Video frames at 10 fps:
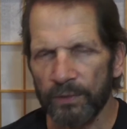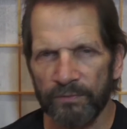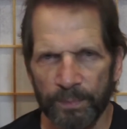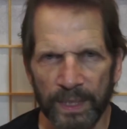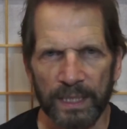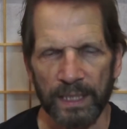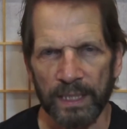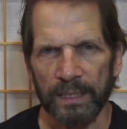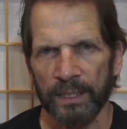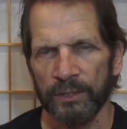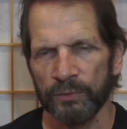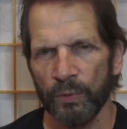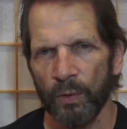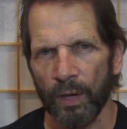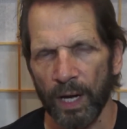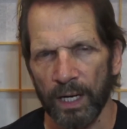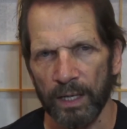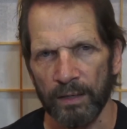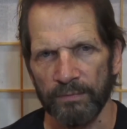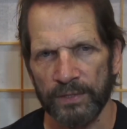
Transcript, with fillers: of be in control of,